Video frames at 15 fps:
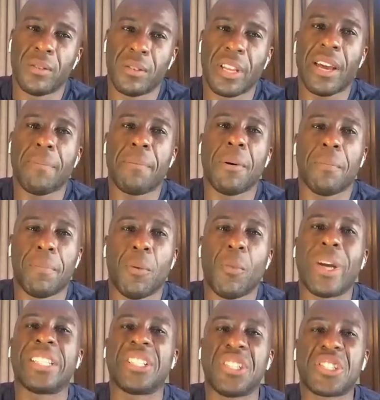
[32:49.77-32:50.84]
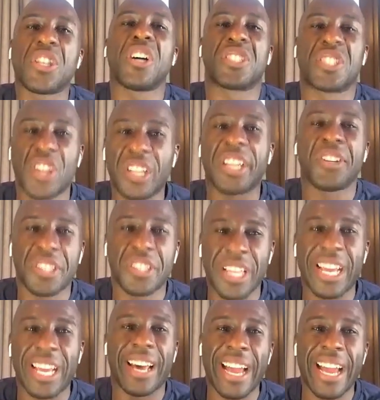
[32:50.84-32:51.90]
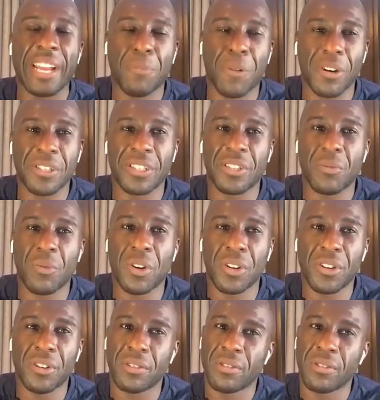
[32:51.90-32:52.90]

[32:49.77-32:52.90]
Yeah, but when did you start studying your dad, how he boxes and whatnot?